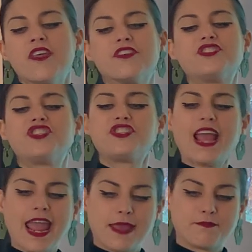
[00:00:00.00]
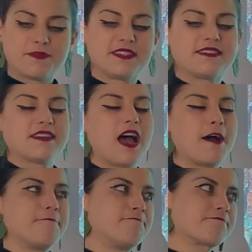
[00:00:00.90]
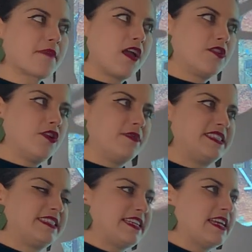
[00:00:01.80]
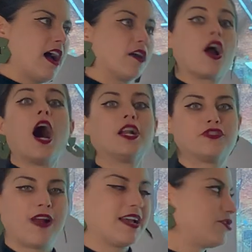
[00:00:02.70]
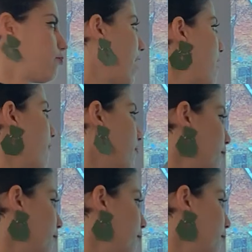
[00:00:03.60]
The shapes, um, you know, we see a contrast, right, of the